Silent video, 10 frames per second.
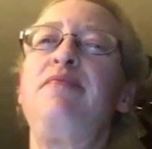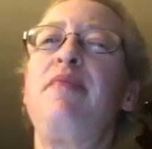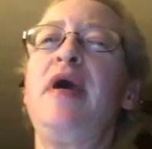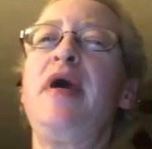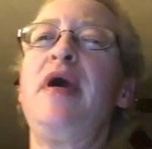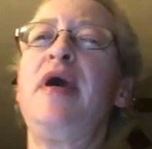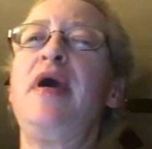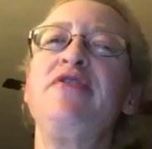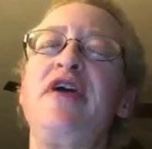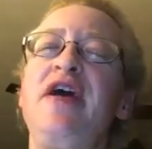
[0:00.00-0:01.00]
My
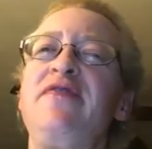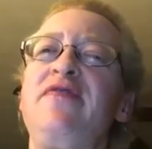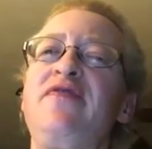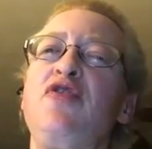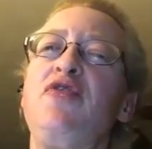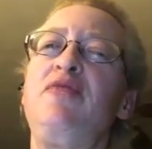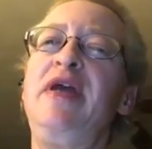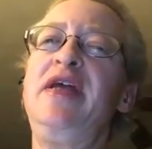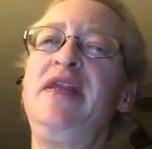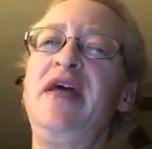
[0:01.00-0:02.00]
customers have
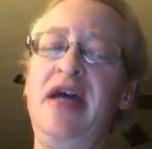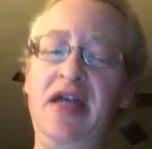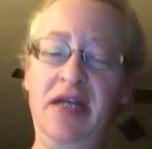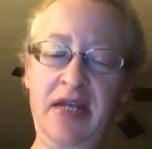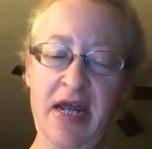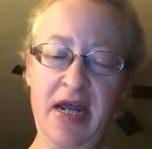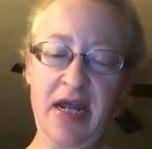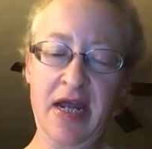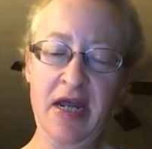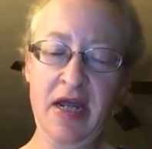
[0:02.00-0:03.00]
told me that
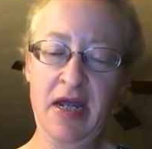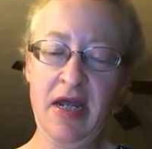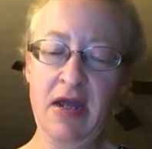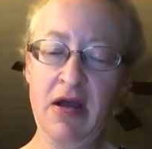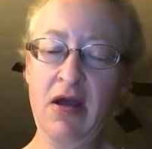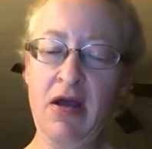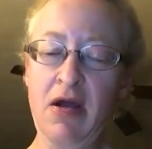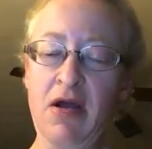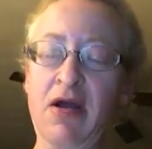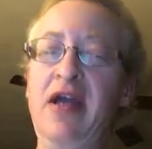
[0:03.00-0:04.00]
they
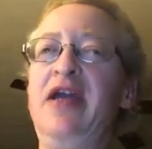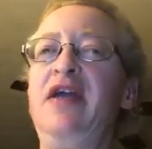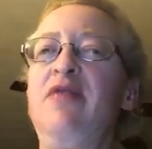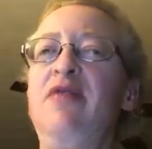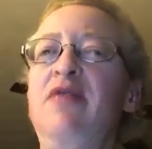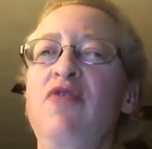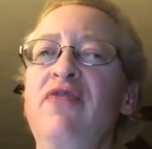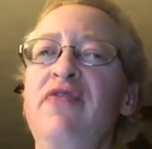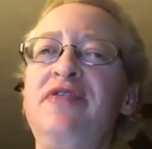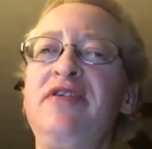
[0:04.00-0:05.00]
are eating
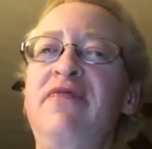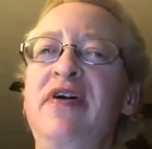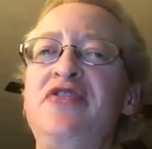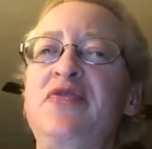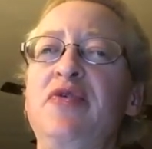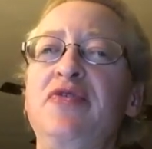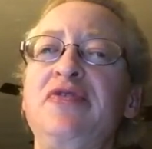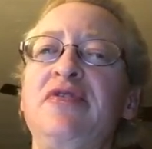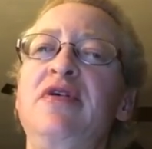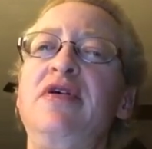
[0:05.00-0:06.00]
more fruits and
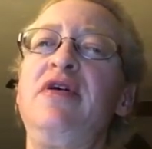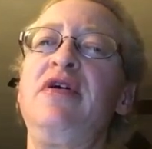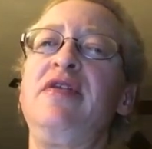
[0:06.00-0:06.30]
vegetables.